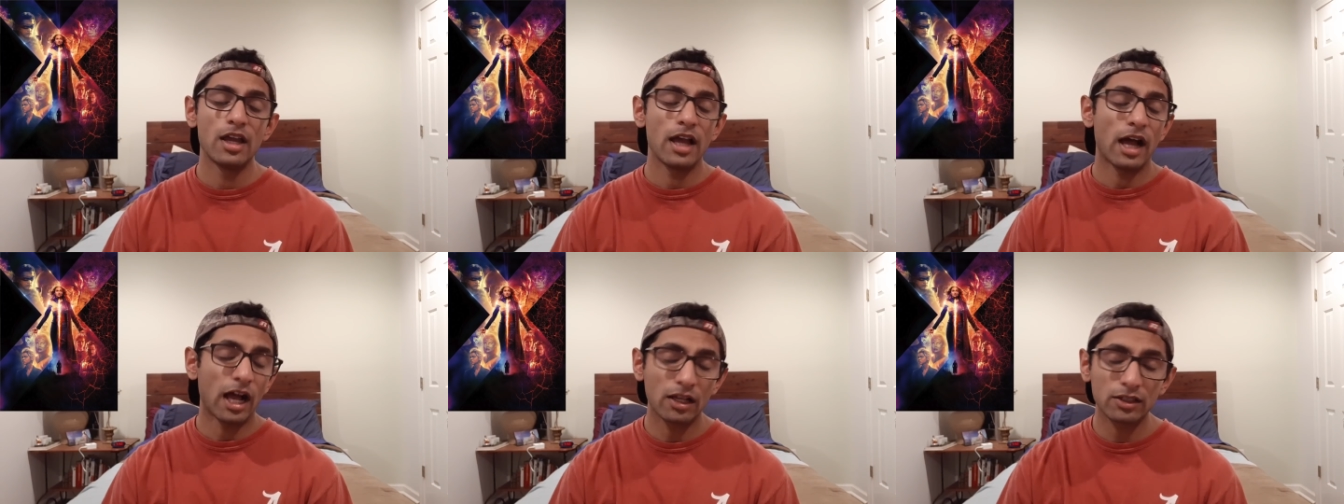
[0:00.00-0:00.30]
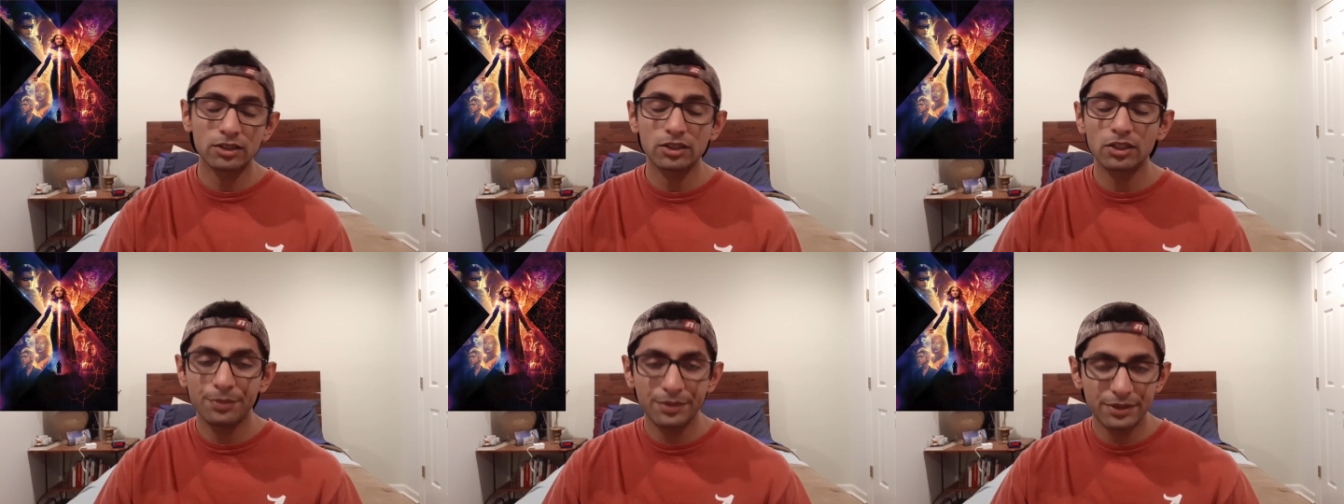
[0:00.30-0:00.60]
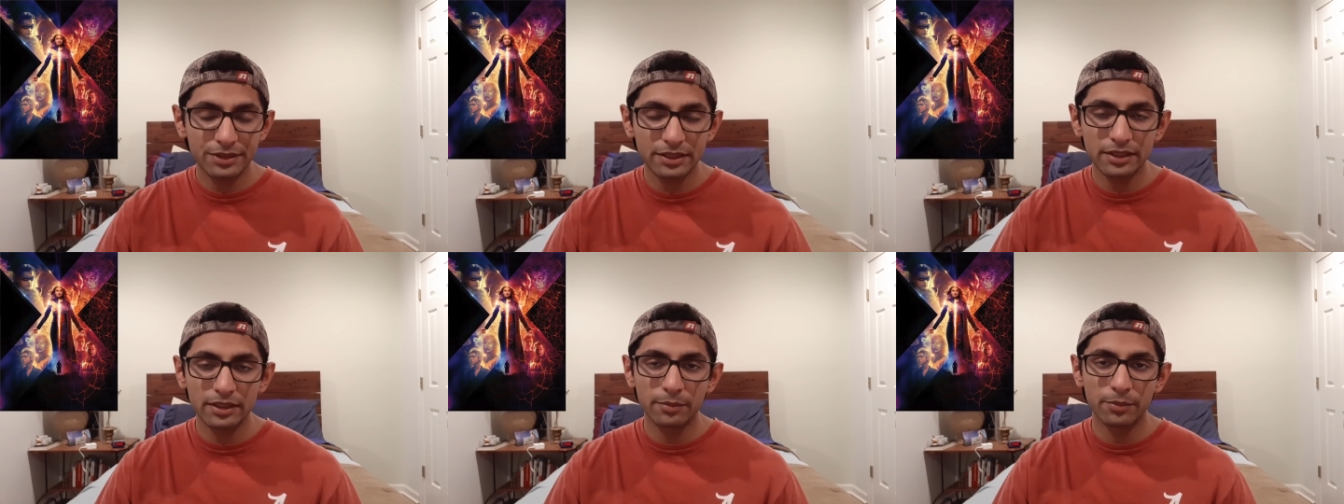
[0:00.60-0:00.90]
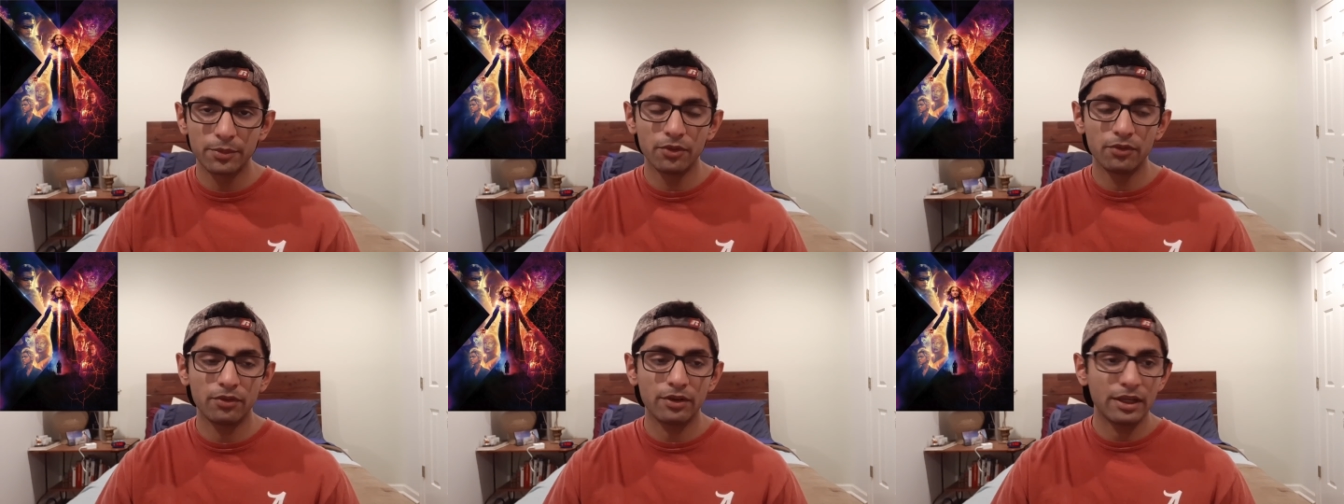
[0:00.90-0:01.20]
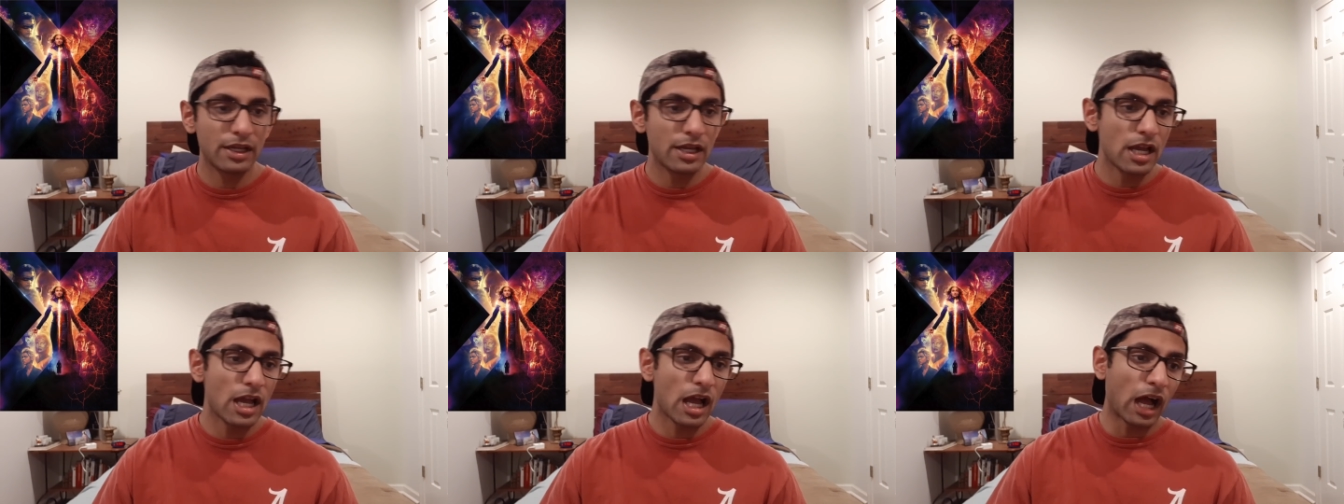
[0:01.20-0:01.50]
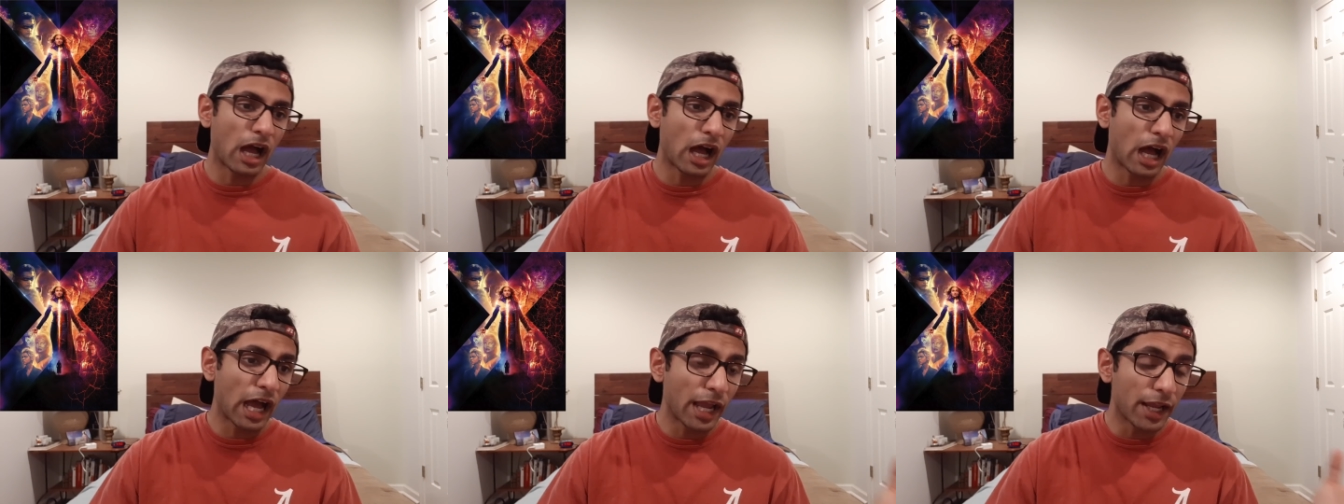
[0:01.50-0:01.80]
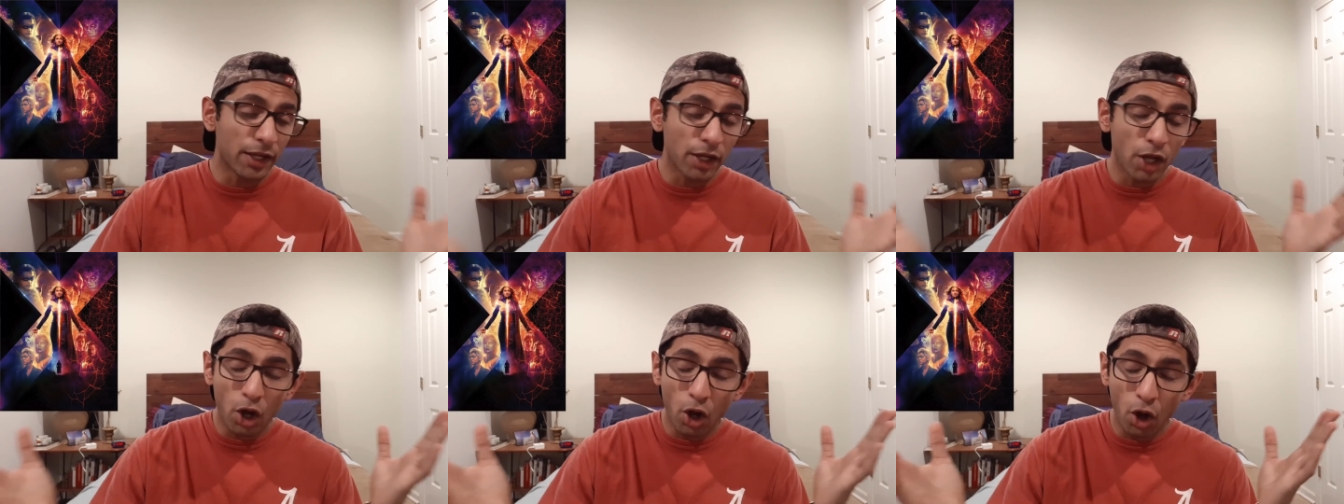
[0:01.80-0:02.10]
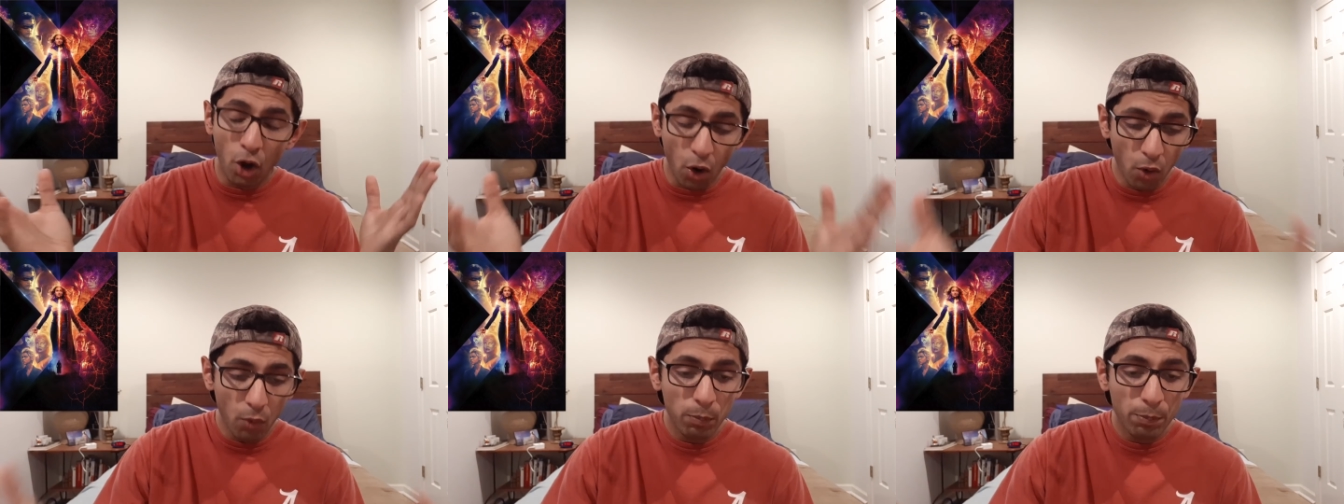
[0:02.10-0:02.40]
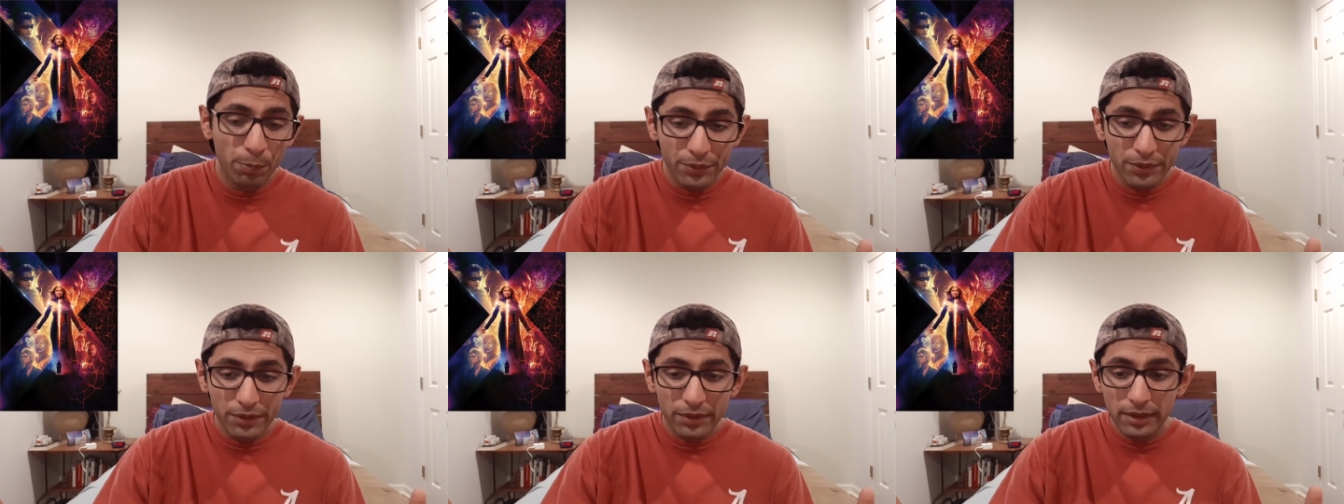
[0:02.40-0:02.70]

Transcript: I'll still be seeing the movie. I hope